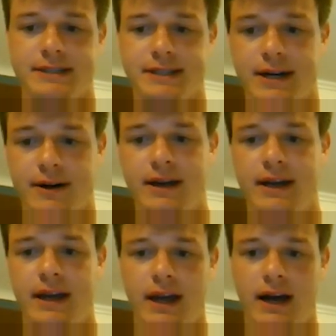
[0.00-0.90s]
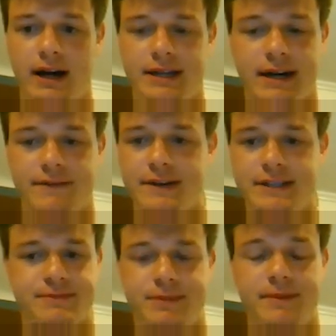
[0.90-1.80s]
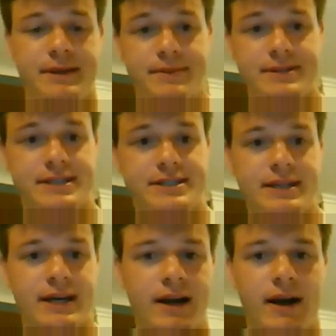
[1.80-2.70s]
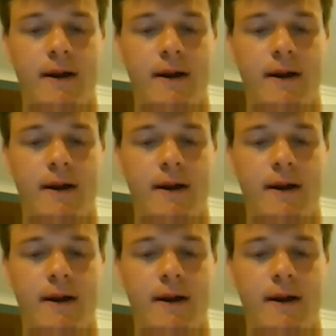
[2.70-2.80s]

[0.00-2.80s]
So He just beat me to position there.